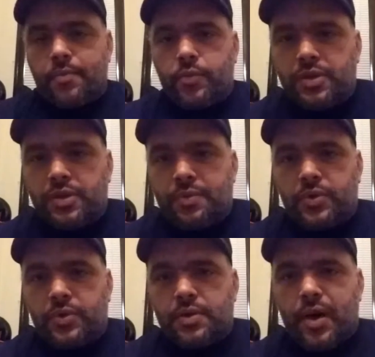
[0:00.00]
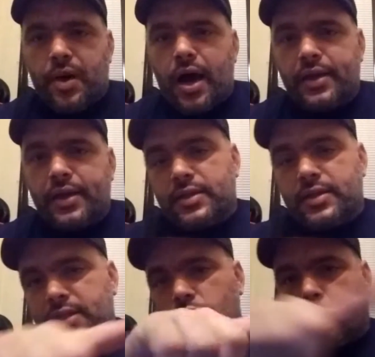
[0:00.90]
With the pie, and it says Old
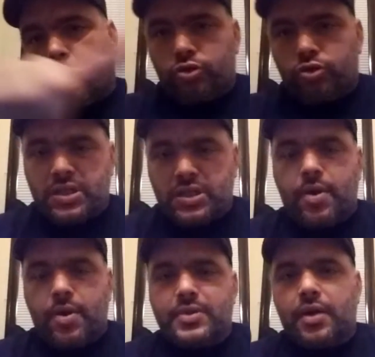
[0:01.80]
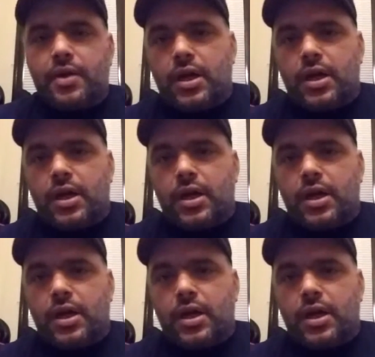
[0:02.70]
Troy City Reptiles on it.